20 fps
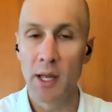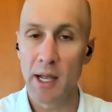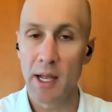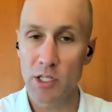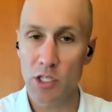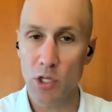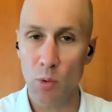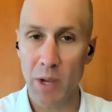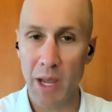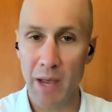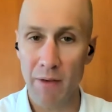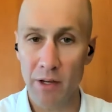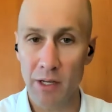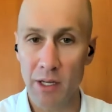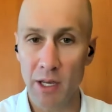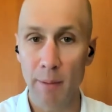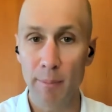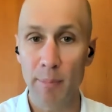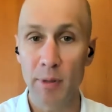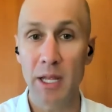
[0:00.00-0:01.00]
And so we have a
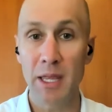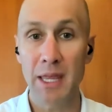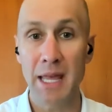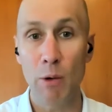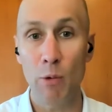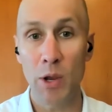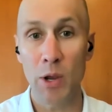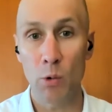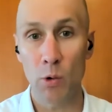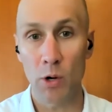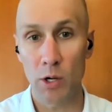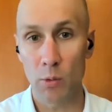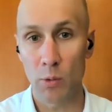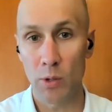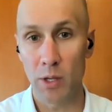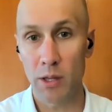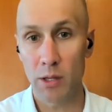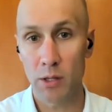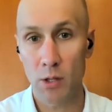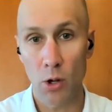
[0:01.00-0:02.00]
company that we work
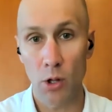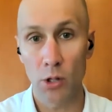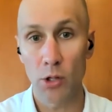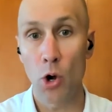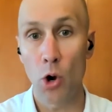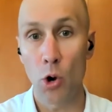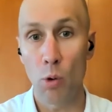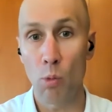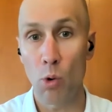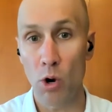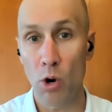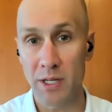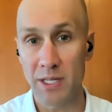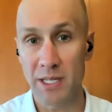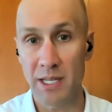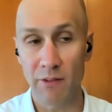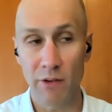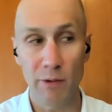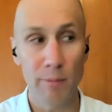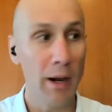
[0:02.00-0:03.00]
with called Home
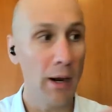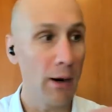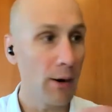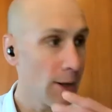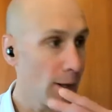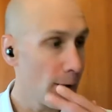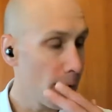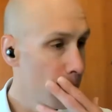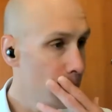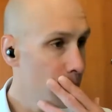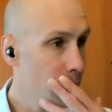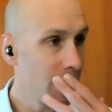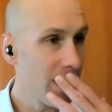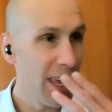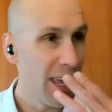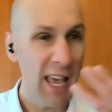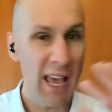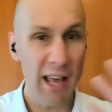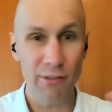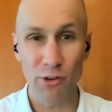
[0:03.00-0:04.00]
Warranty of America.
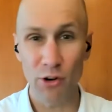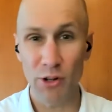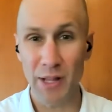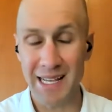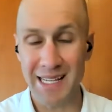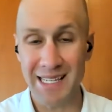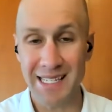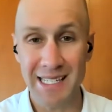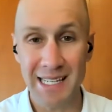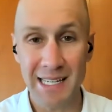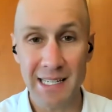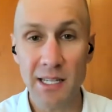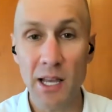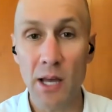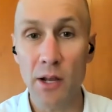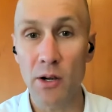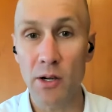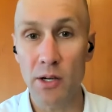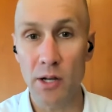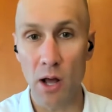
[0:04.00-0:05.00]
And for like
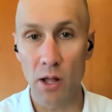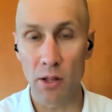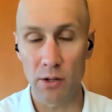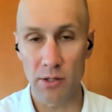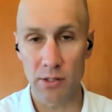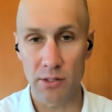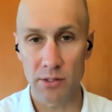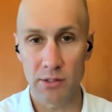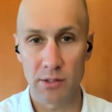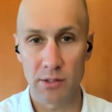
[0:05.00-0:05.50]
$600,